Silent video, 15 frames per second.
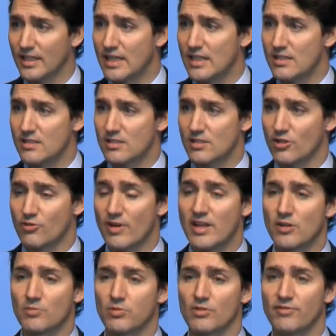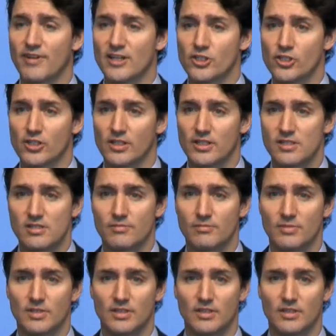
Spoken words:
leads to greater professionalism